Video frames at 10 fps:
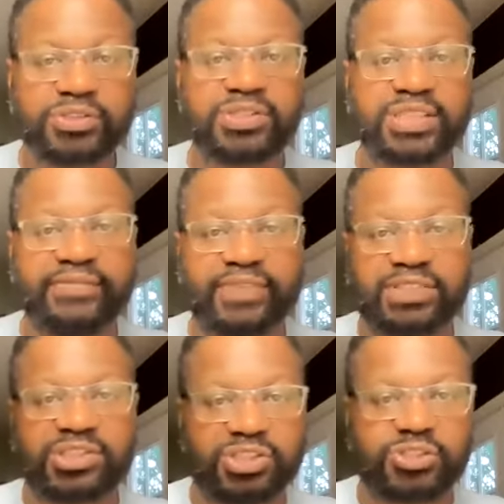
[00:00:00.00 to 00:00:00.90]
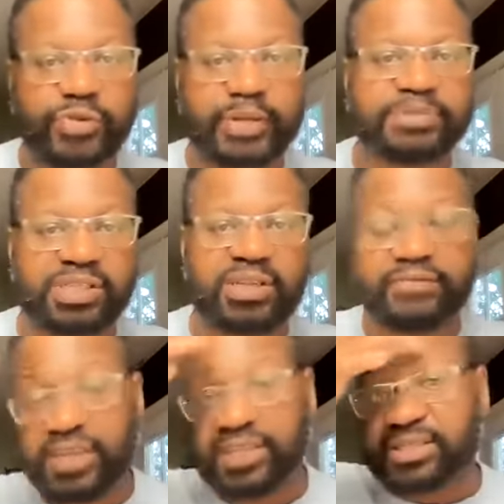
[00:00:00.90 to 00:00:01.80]
So it's giving us a description
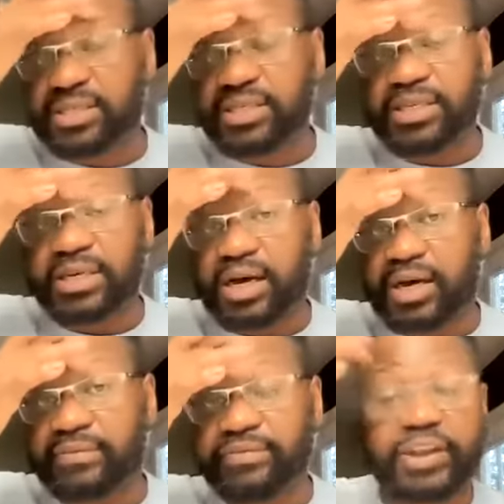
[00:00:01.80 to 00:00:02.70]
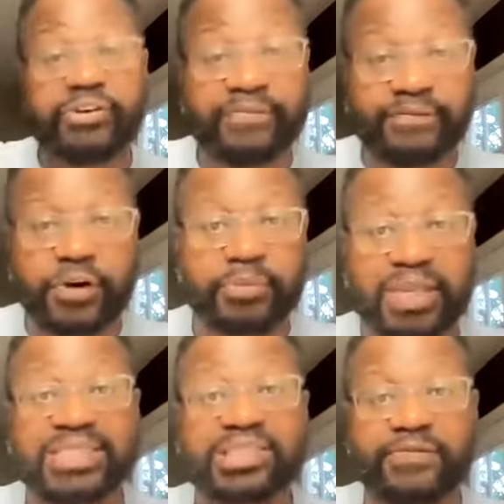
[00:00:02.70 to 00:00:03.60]
of these, uh, their
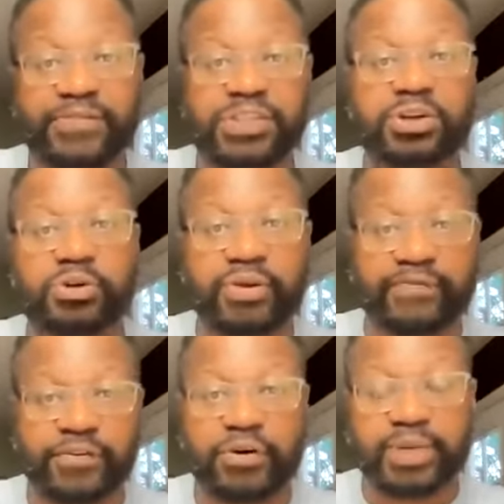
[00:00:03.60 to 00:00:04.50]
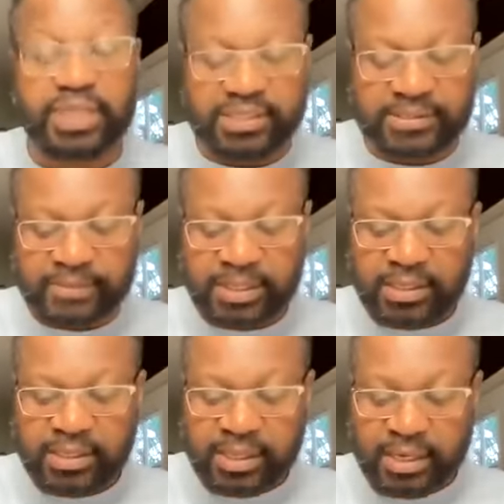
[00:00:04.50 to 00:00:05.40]
infirmities, their physical infirmities.
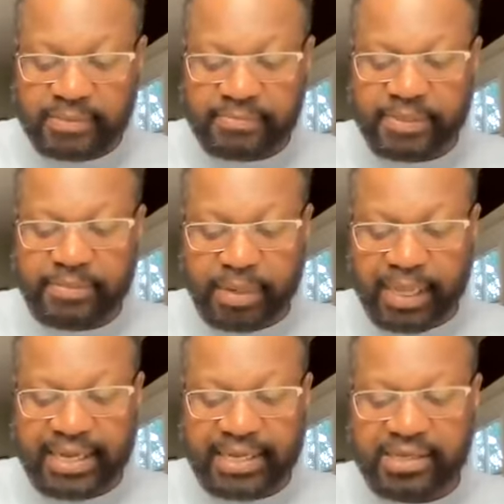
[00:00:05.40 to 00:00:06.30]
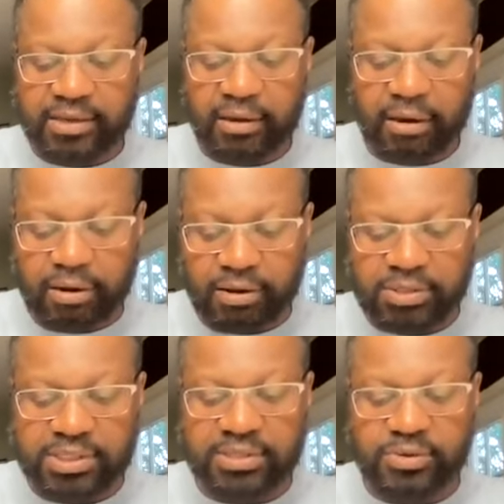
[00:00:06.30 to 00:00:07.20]
Um, blind,
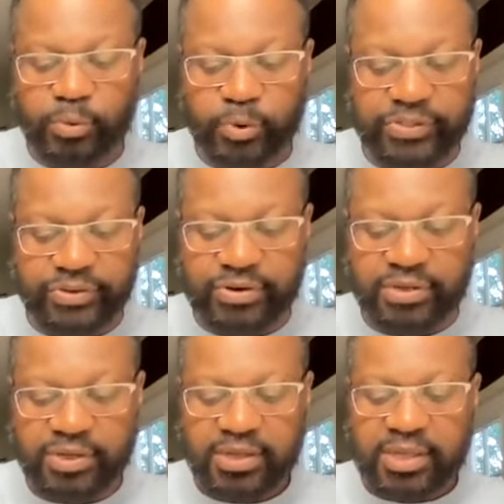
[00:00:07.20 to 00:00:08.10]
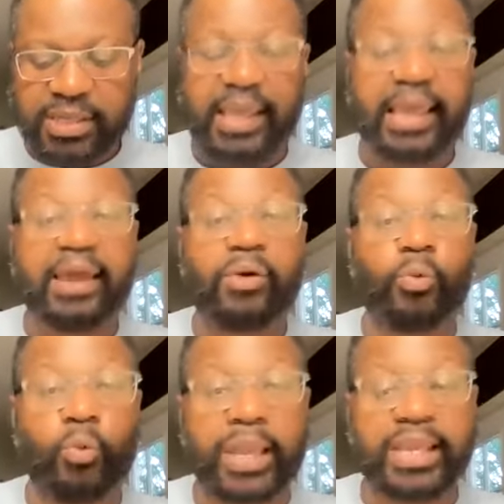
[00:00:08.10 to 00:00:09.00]
halt, withered,
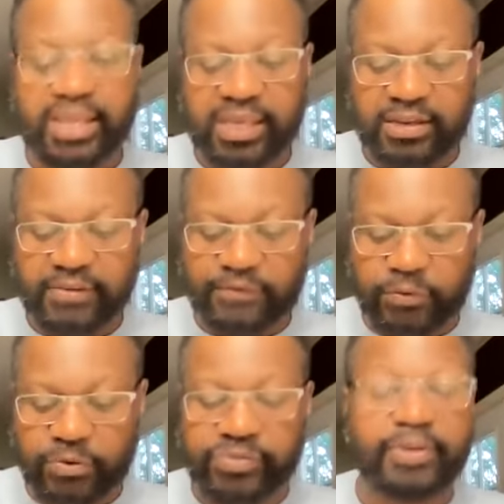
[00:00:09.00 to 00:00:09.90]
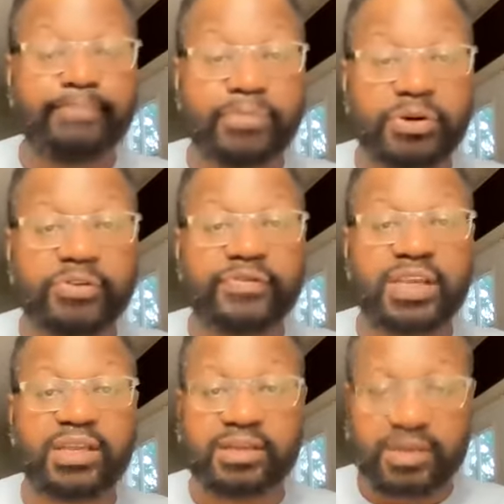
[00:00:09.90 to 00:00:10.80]
waiting for the
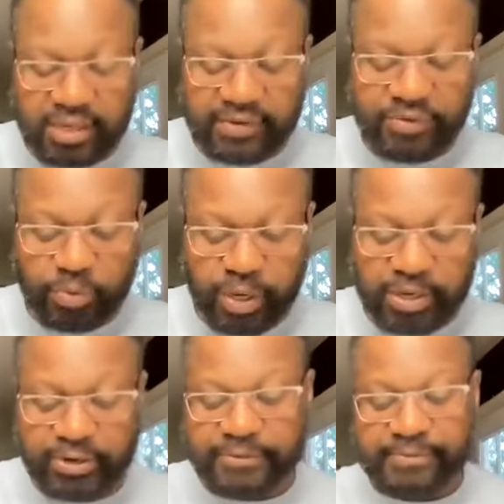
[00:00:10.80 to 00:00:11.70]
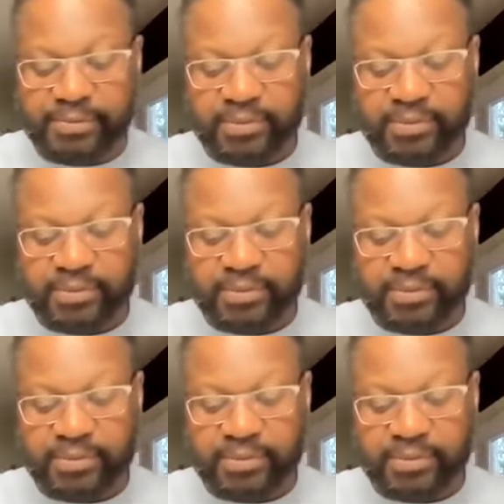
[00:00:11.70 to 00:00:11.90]
moving of the water.